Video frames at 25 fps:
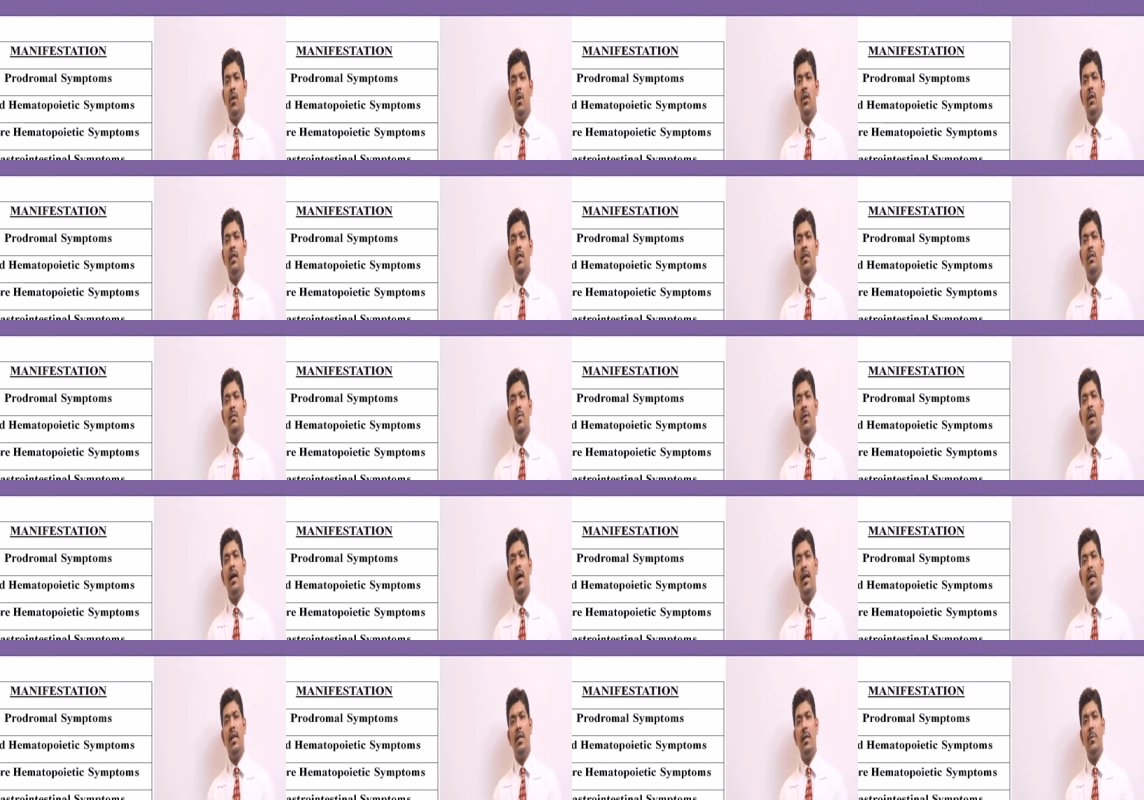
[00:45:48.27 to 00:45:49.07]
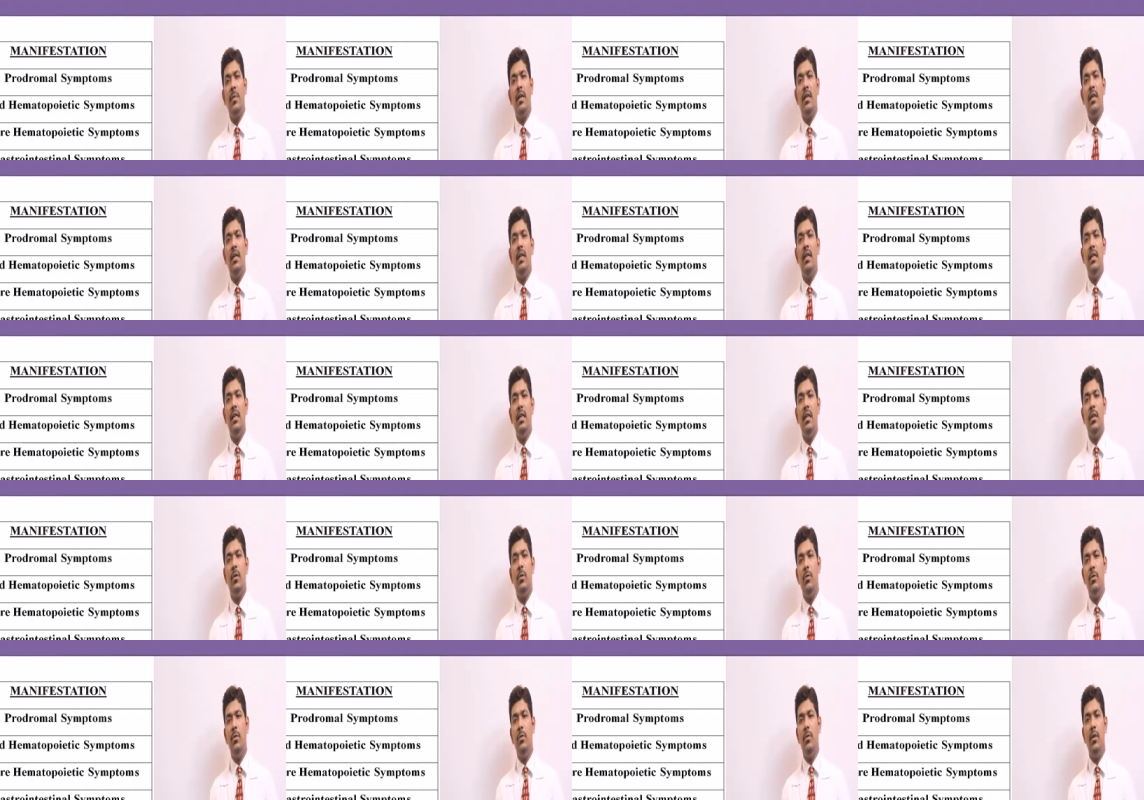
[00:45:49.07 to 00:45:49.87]
All these may ultimately
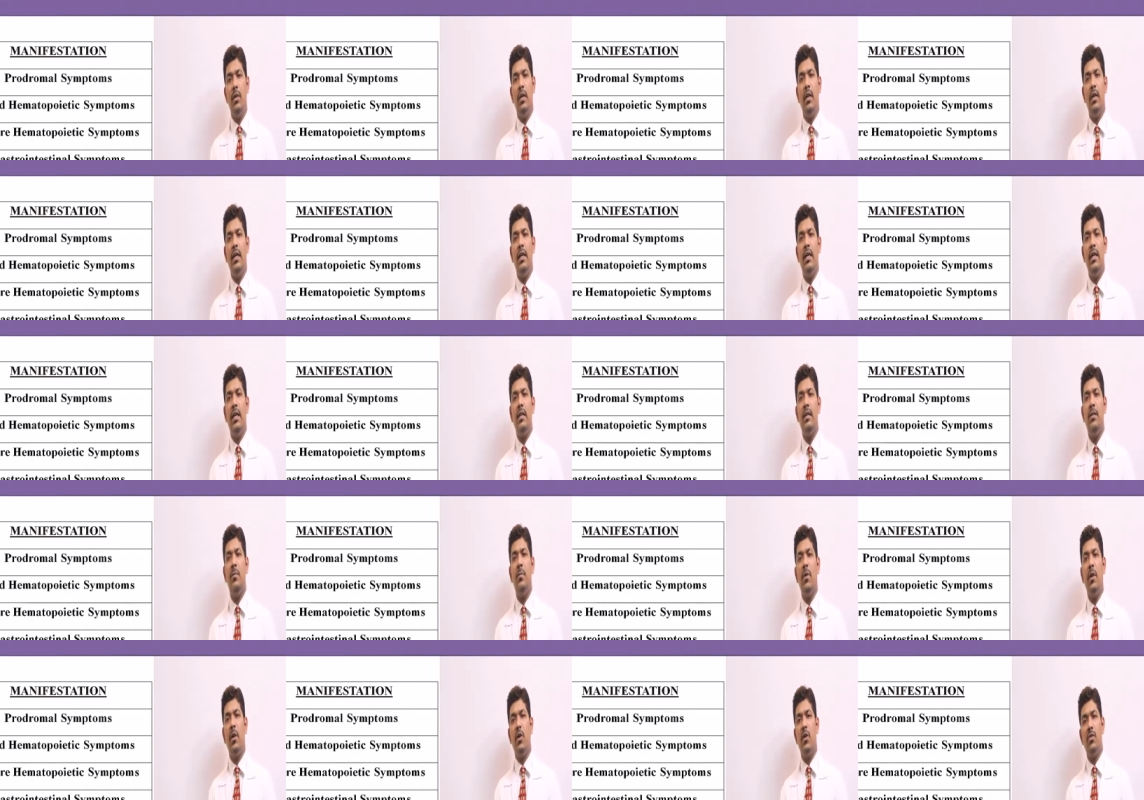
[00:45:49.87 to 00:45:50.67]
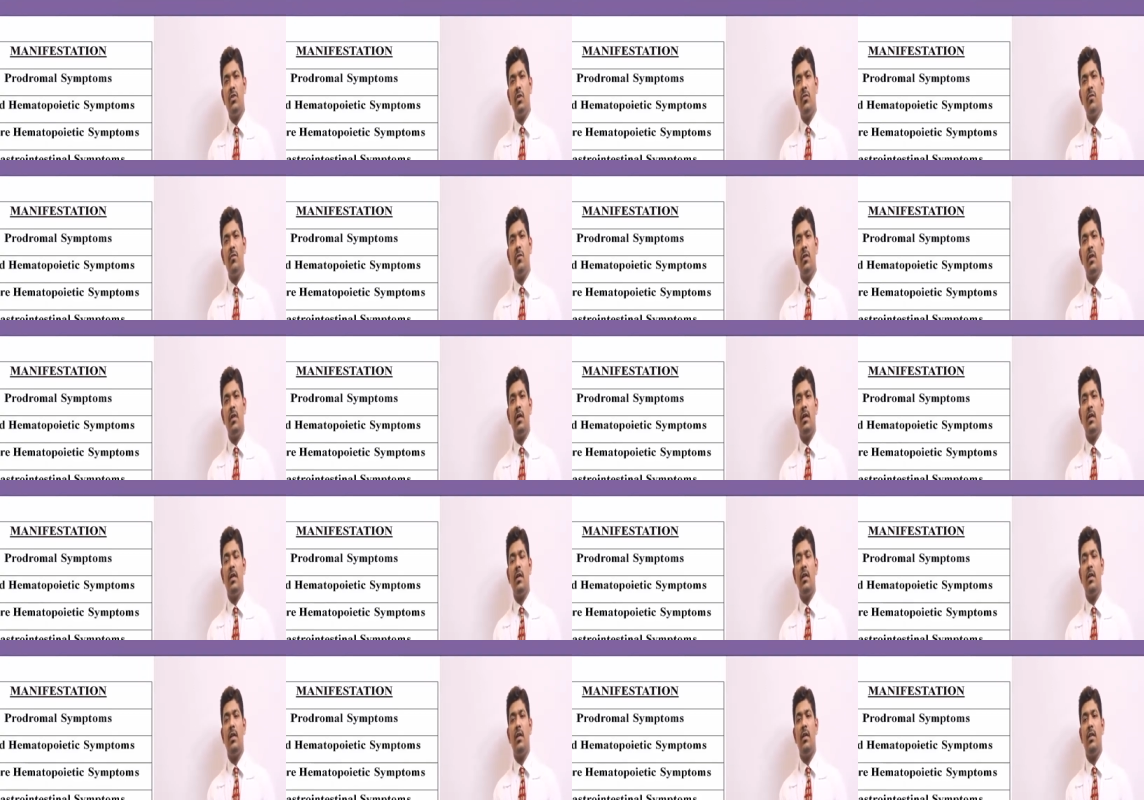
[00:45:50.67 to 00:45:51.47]
lead to death because
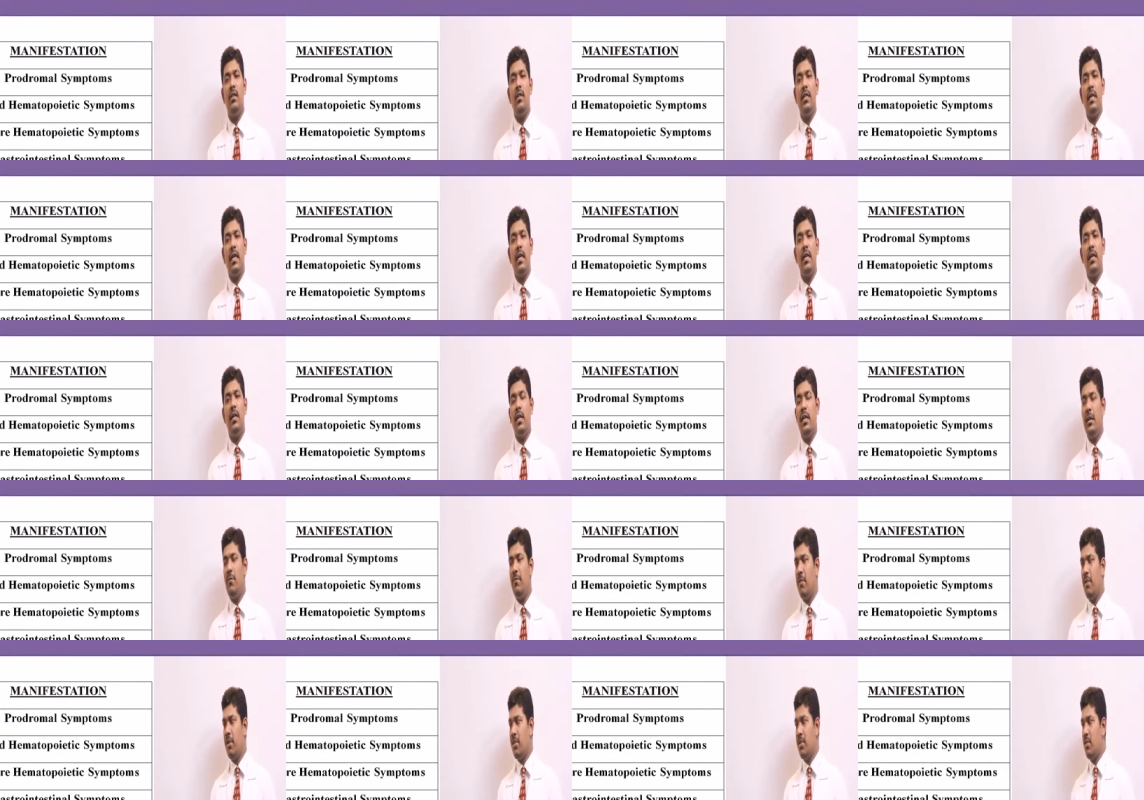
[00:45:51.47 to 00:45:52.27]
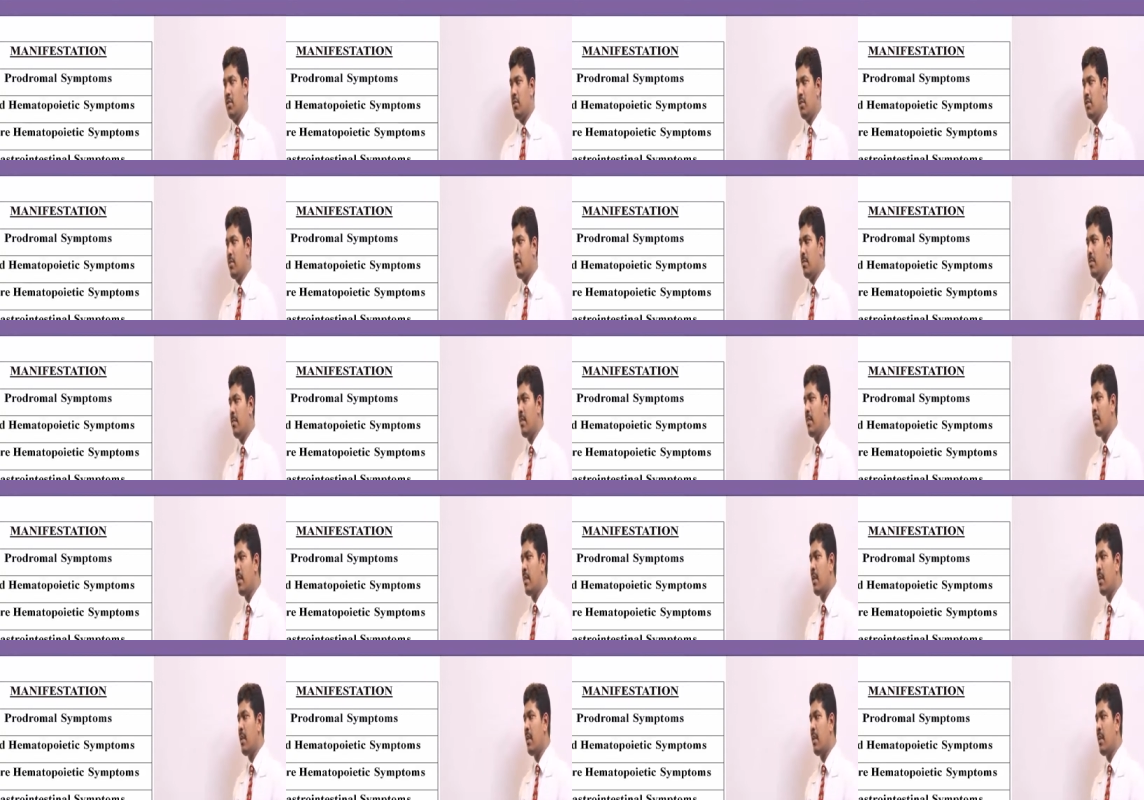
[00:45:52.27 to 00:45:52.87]
of secondary infections.